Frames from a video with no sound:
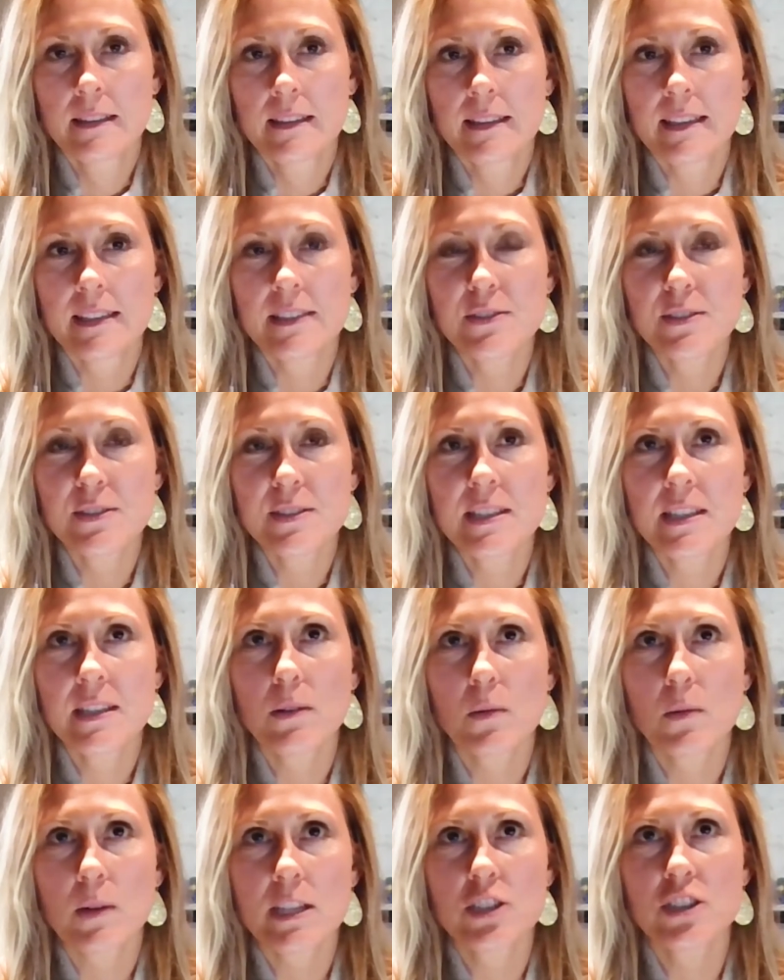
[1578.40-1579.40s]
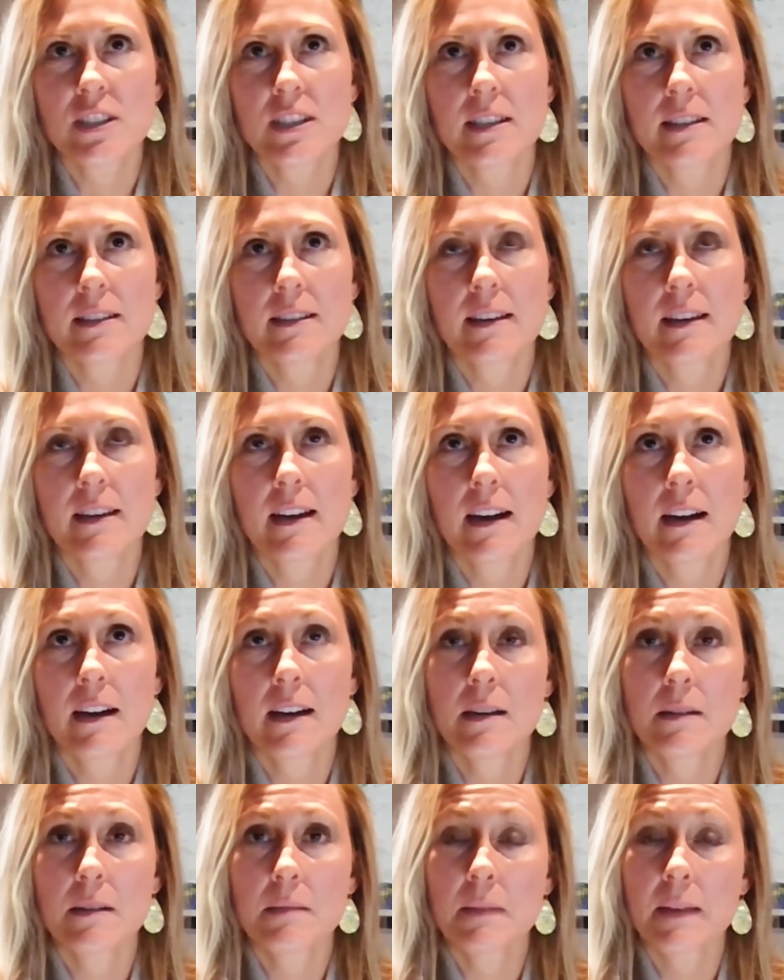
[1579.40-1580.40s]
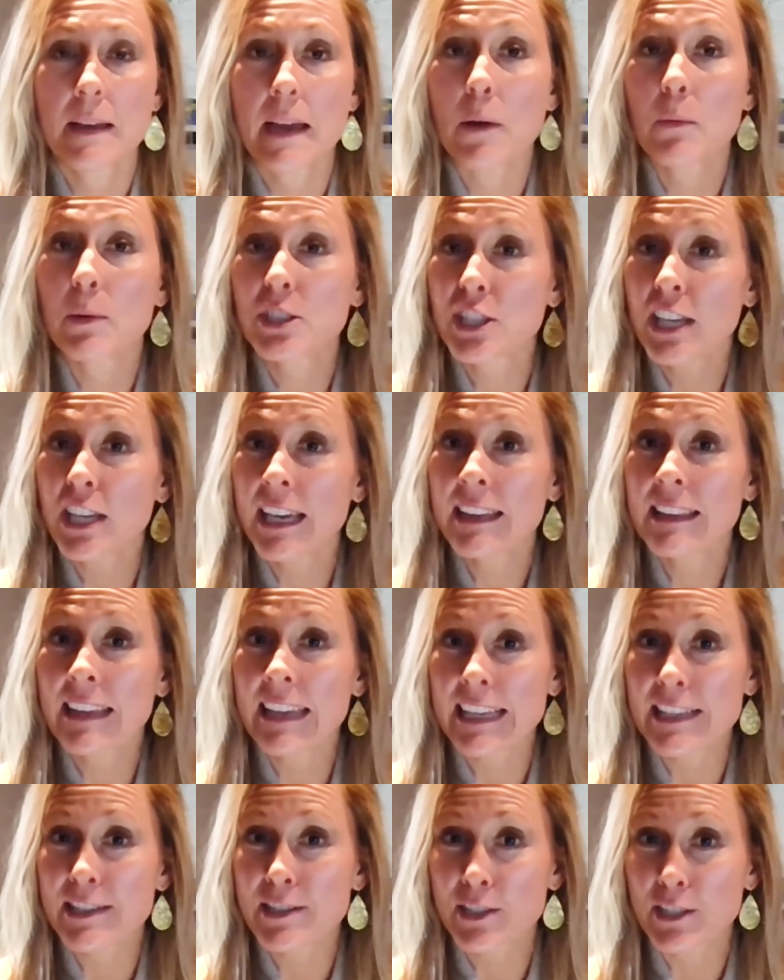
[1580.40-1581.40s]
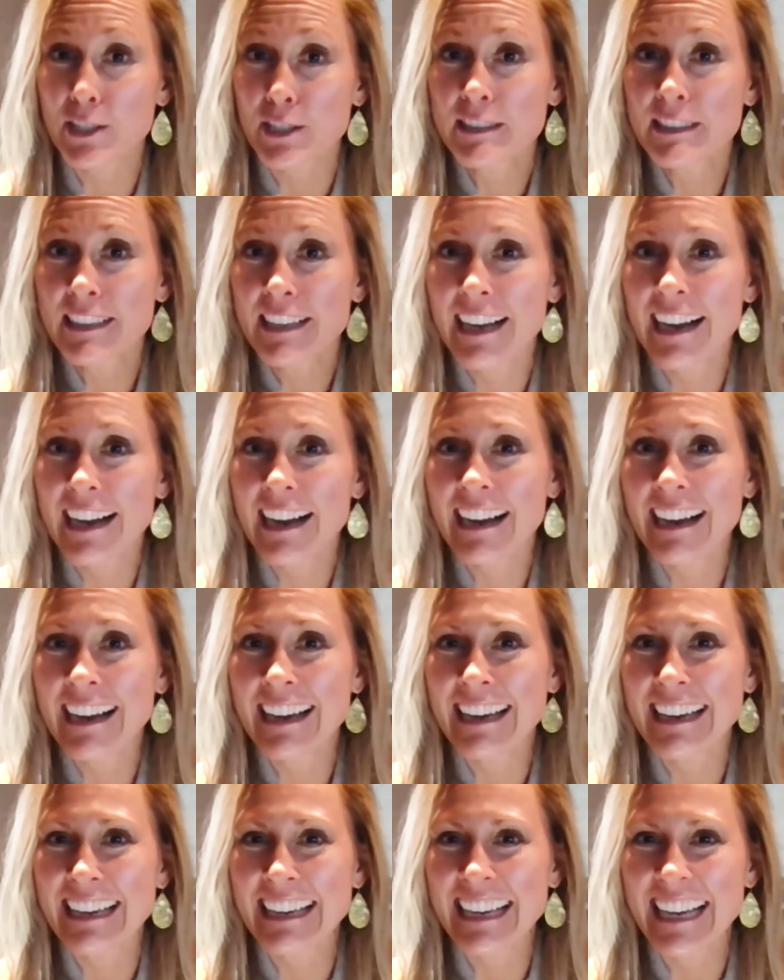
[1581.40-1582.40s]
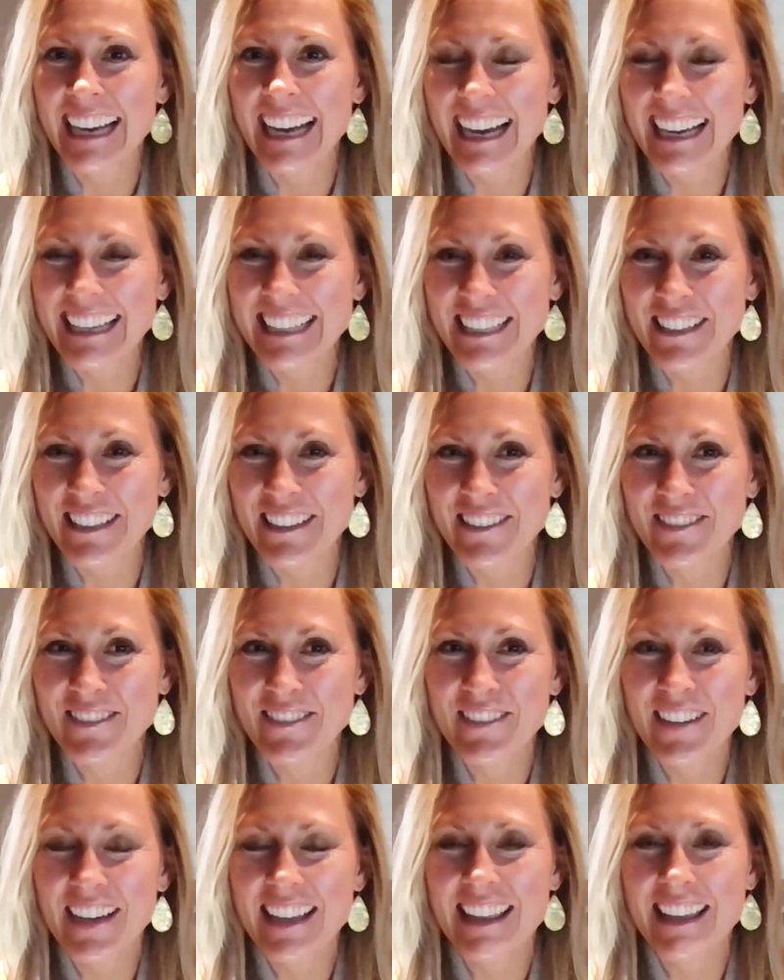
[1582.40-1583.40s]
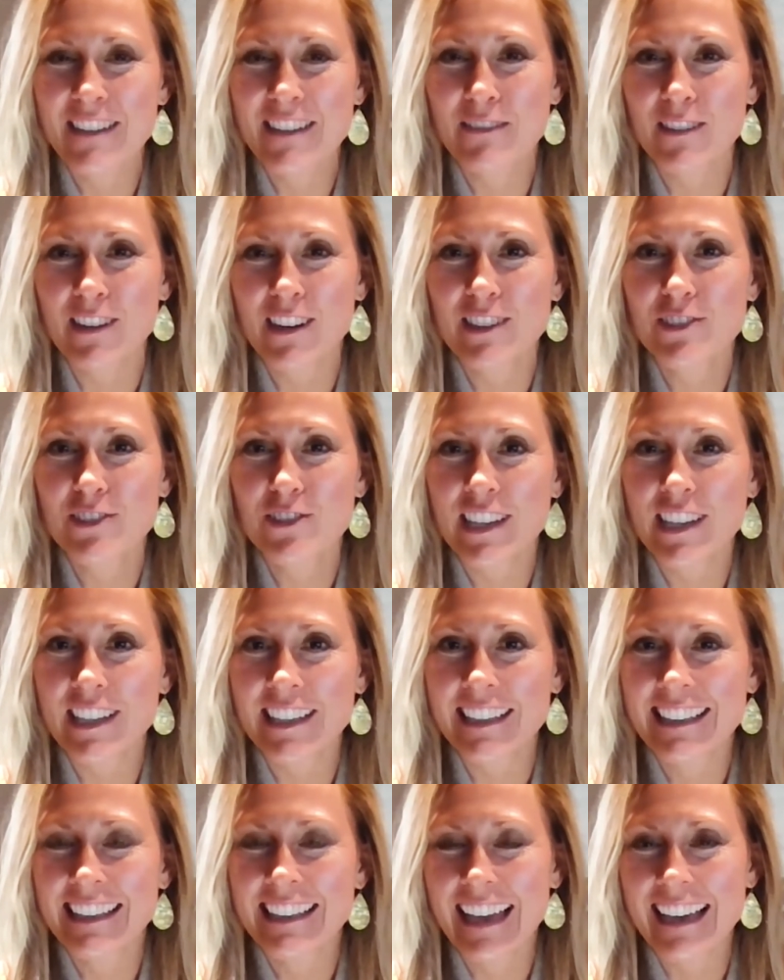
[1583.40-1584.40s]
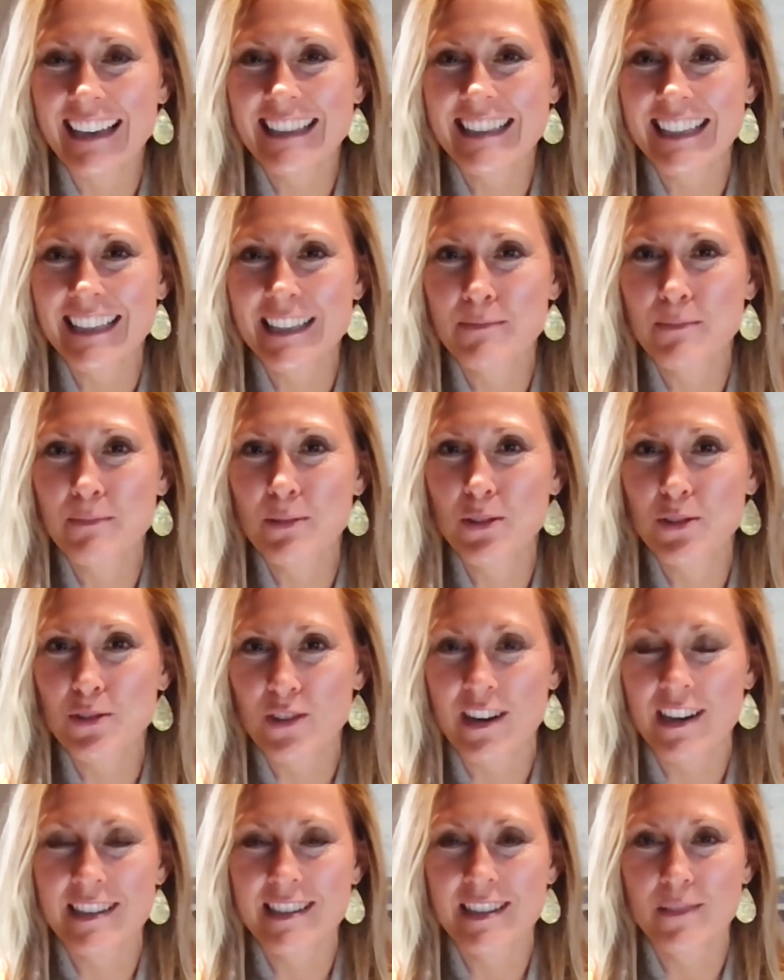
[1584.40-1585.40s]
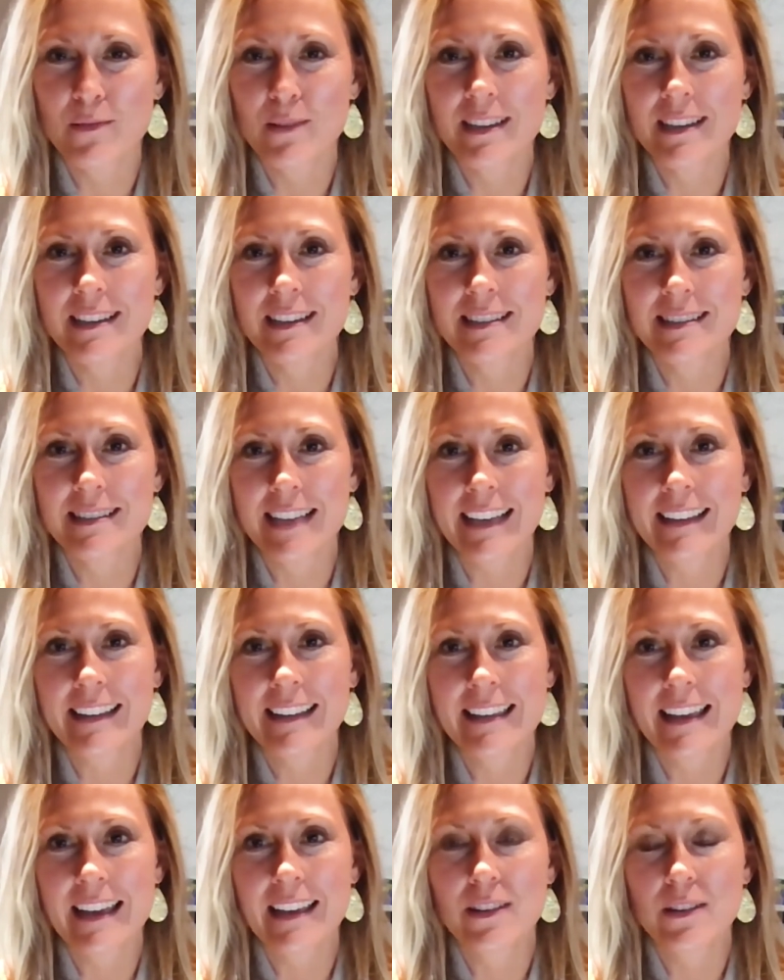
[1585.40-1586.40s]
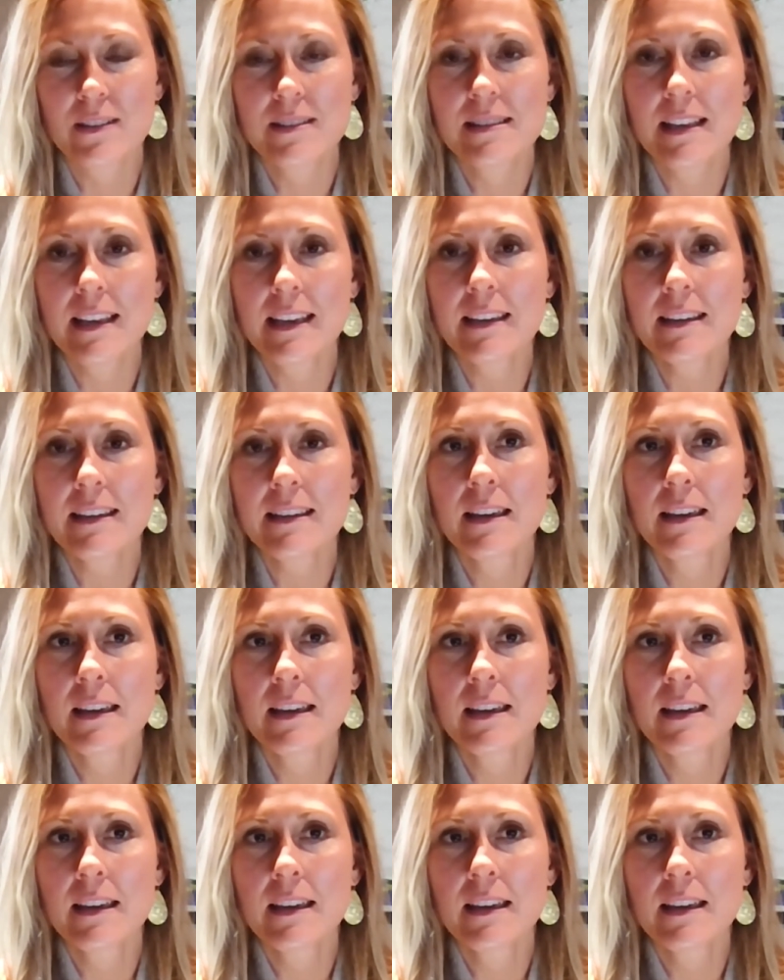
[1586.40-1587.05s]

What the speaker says: Interesting question. I wish I had the answer. I think we're all trying to guess and pull straws of what exactly that looks like.